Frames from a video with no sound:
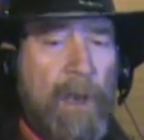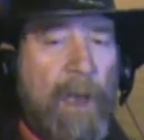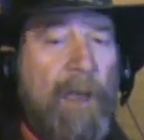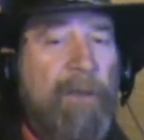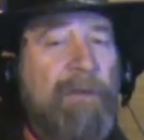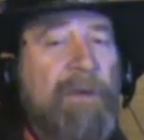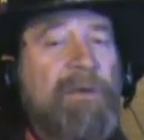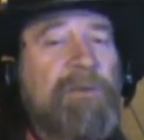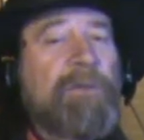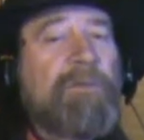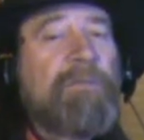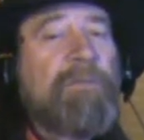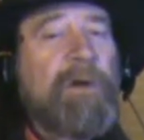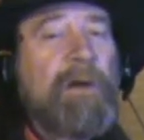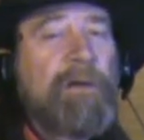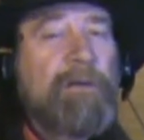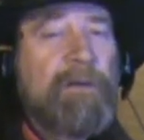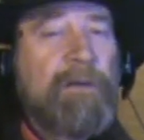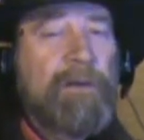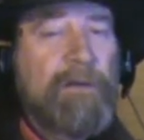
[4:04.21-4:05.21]
And these are
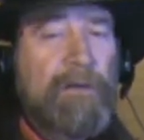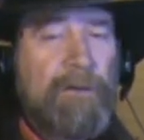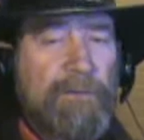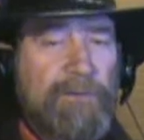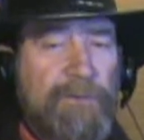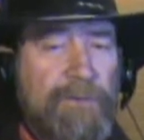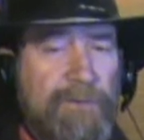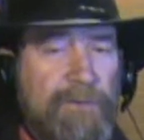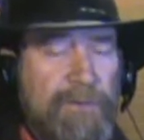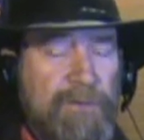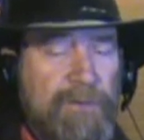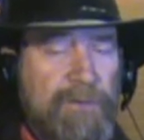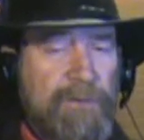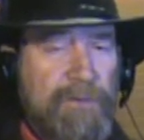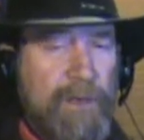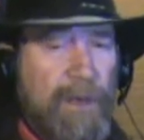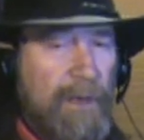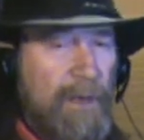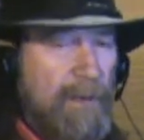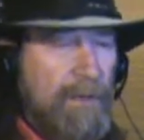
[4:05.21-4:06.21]
found in
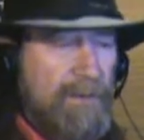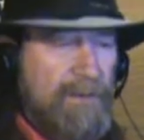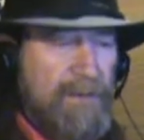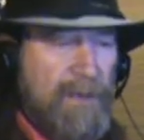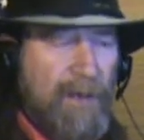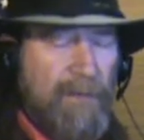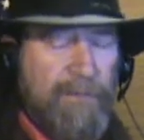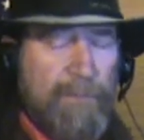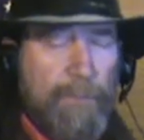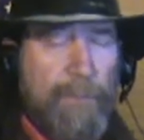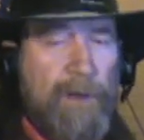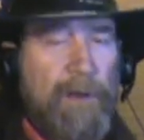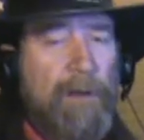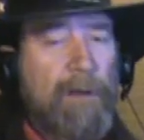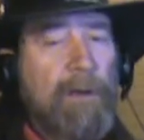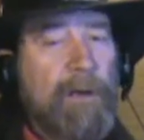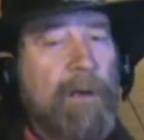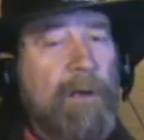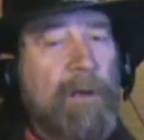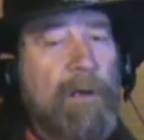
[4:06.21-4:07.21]
cultures in South
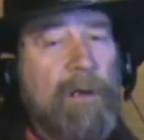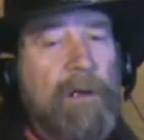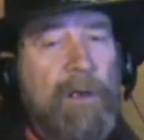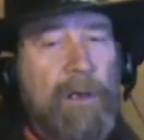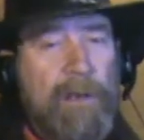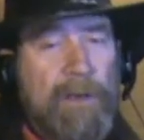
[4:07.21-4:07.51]
America,